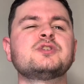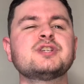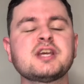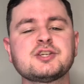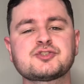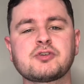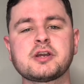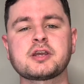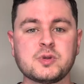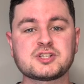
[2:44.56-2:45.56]
knee
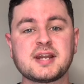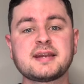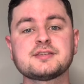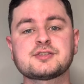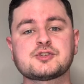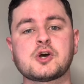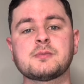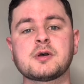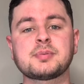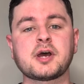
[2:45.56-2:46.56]
strike, which led into
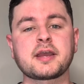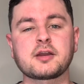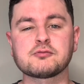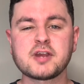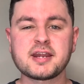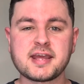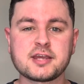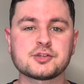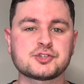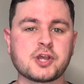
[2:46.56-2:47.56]
Tom applying a rear
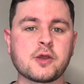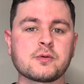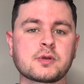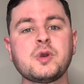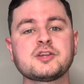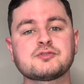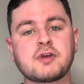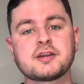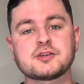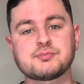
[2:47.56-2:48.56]
naked choke, which
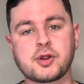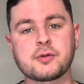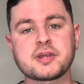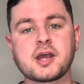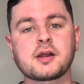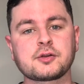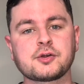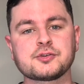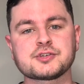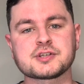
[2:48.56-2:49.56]
rendered Brody
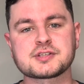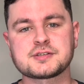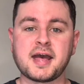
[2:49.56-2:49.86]
unconscious.